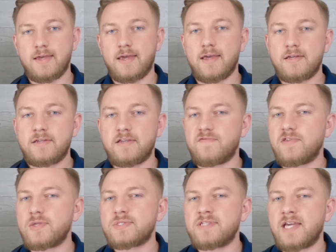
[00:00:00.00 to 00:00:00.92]
And if
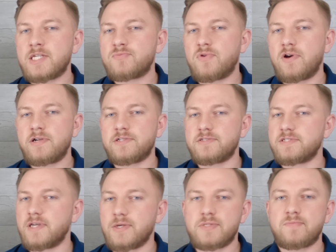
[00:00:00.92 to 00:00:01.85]
this next part
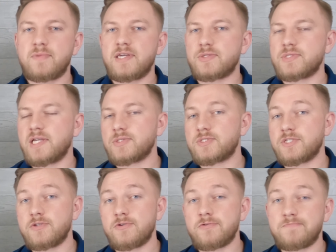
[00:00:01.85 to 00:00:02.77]
doesn't make sense
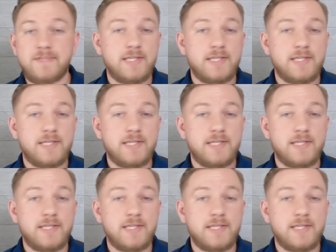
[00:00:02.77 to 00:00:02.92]
to you,